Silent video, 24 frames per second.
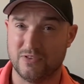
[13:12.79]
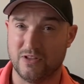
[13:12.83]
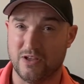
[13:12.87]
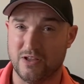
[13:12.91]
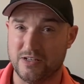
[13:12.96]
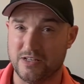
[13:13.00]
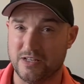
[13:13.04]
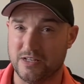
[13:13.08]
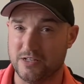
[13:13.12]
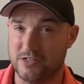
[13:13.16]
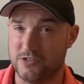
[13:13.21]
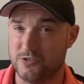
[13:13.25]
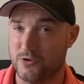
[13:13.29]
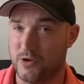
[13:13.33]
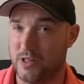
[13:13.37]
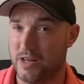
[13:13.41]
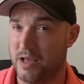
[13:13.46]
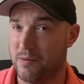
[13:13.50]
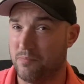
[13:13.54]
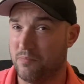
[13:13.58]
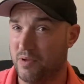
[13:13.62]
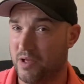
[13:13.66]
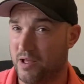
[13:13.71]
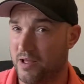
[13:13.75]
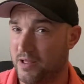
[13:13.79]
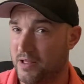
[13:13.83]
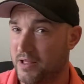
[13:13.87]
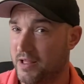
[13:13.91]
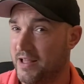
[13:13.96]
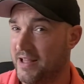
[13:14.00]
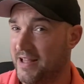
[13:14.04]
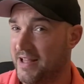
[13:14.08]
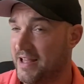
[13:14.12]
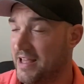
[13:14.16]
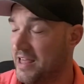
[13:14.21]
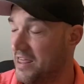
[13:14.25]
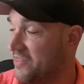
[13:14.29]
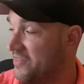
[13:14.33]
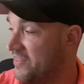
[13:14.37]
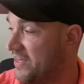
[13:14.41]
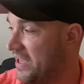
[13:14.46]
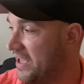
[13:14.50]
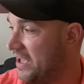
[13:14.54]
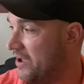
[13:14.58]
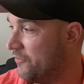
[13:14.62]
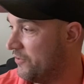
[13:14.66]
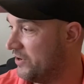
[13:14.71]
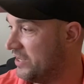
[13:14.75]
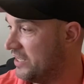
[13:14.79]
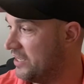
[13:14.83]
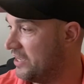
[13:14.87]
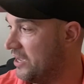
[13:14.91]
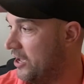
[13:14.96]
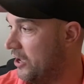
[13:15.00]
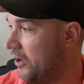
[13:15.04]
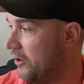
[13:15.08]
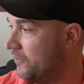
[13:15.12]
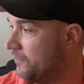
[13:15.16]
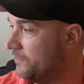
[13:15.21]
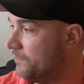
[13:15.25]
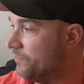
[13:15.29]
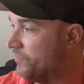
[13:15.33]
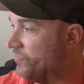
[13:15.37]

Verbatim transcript: I did enjoy that. But there we go.